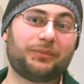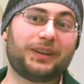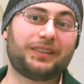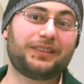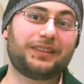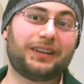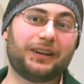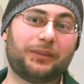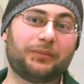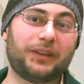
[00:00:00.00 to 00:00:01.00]
But
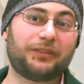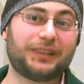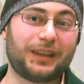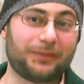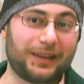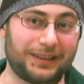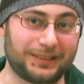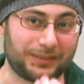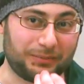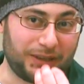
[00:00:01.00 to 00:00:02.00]
every time I
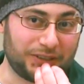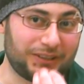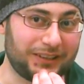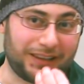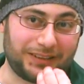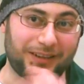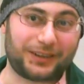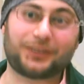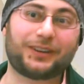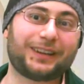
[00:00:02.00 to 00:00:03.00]
just mentioned it, I
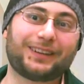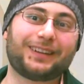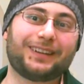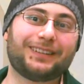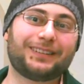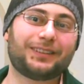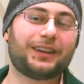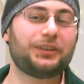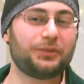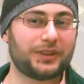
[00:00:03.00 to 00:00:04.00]
start crying again. So
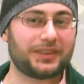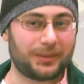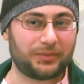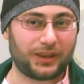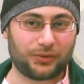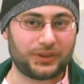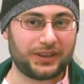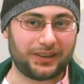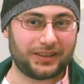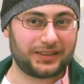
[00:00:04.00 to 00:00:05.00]
I knew it's something
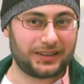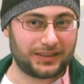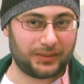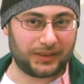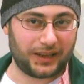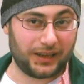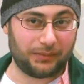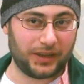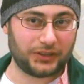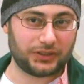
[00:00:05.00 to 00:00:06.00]
real, it's not something I
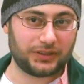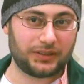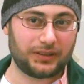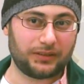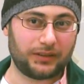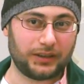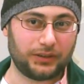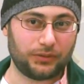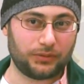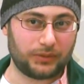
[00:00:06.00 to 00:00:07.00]
imagined,
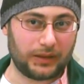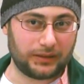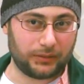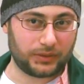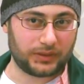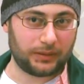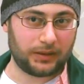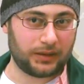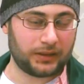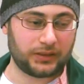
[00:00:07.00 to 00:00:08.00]
right? There was
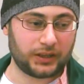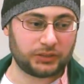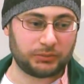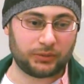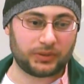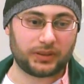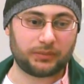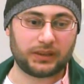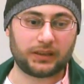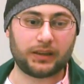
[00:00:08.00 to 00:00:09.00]
Allah touched me with
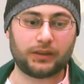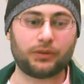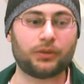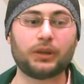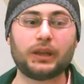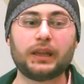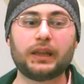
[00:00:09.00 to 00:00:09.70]
something, I don't know.